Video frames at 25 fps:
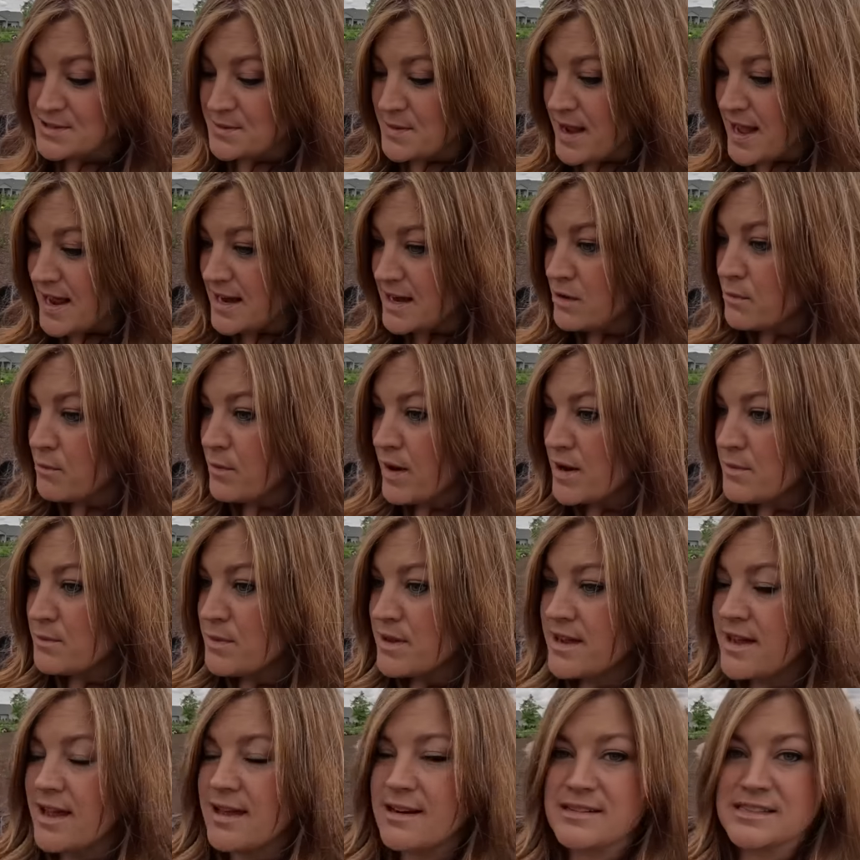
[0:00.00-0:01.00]
so any rain
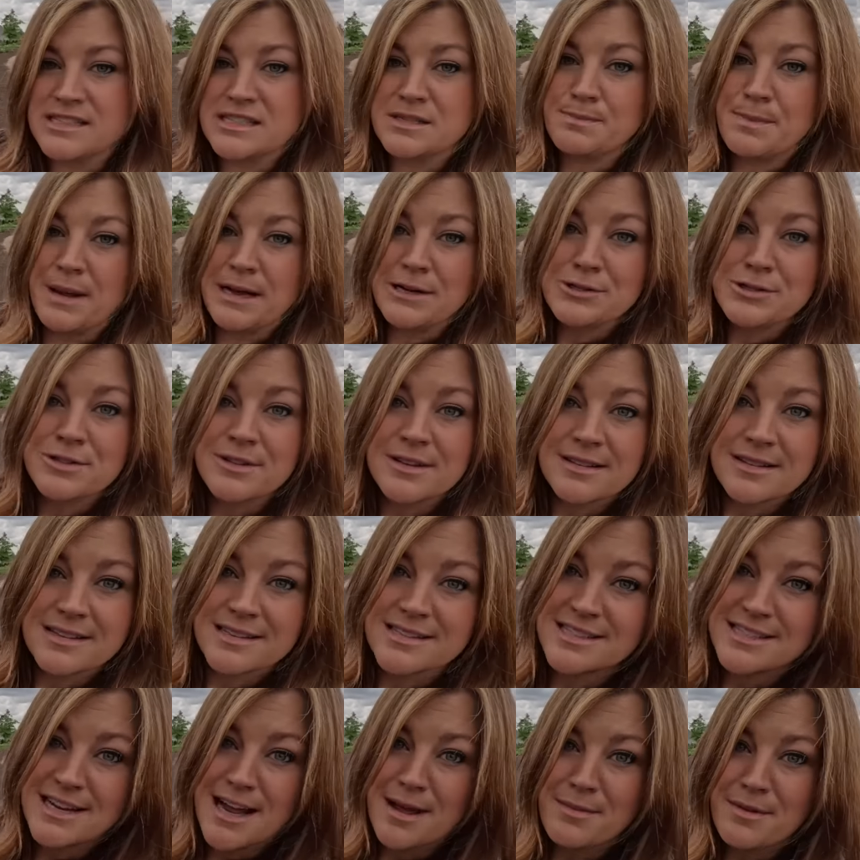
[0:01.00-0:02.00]
we get, especially
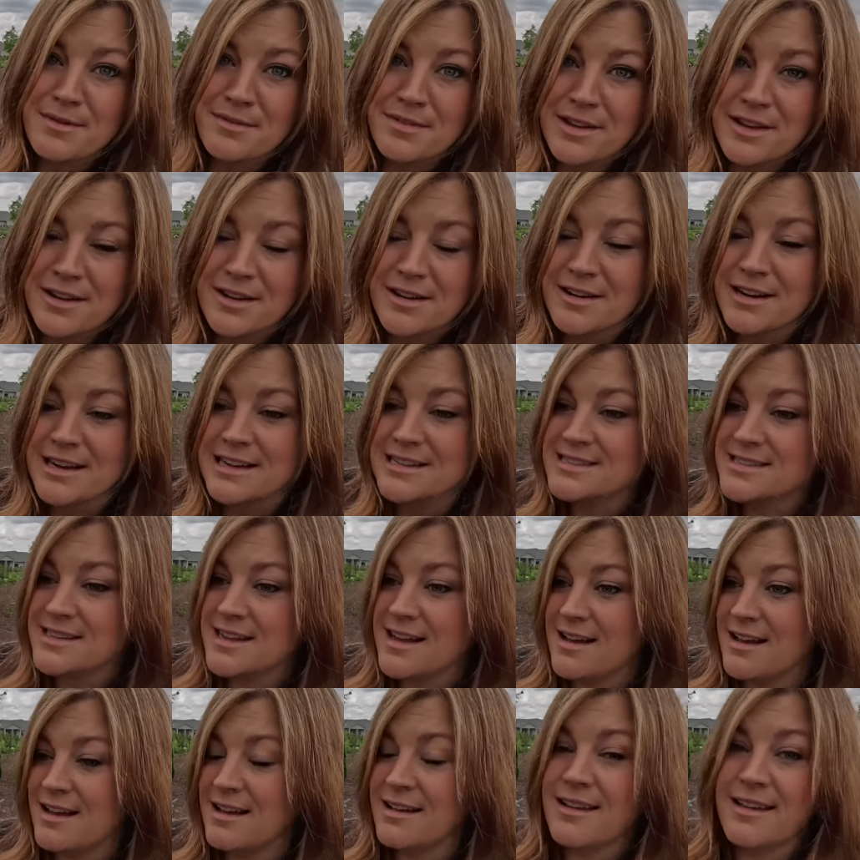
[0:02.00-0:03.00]
this time of year, is
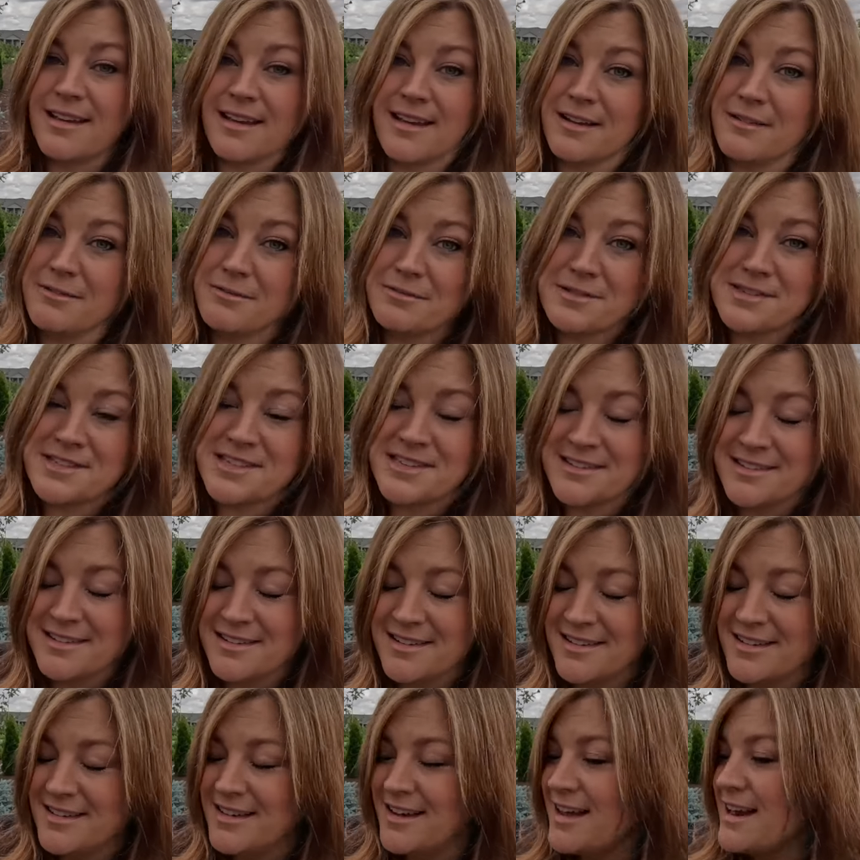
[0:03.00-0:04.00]
a gift.
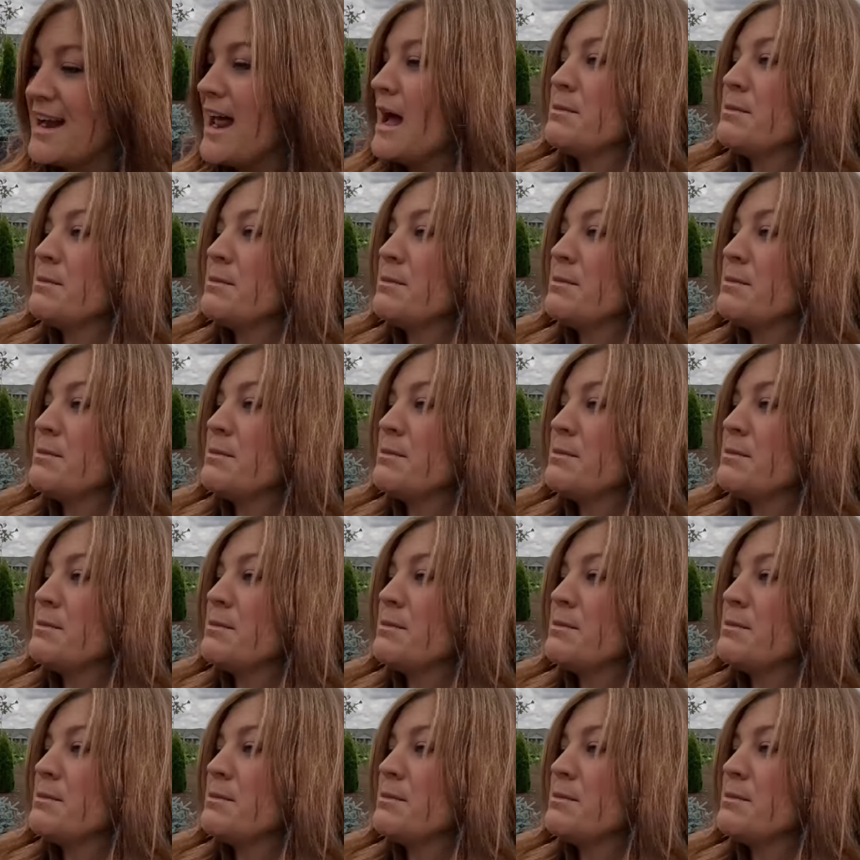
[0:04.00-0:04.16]
An